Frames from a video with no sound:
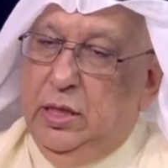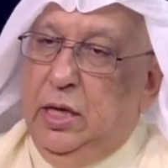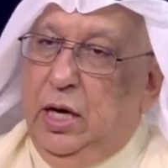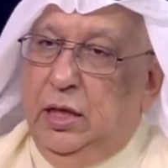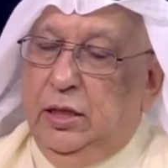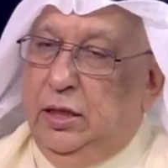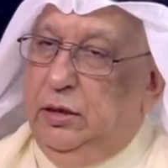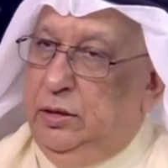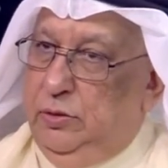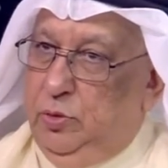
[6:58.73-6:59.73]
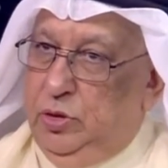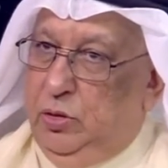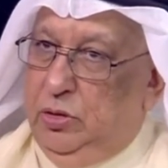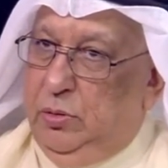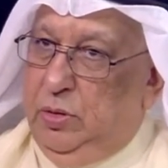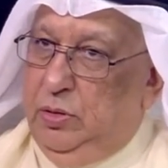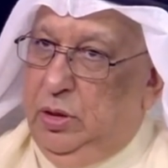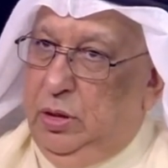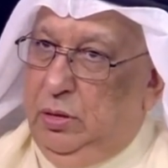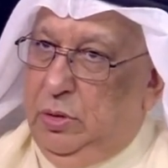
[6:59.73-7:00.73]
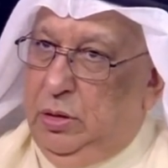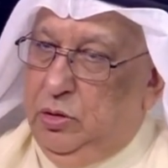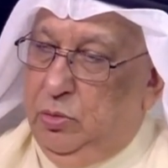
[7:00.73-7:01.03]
And then we talked about the human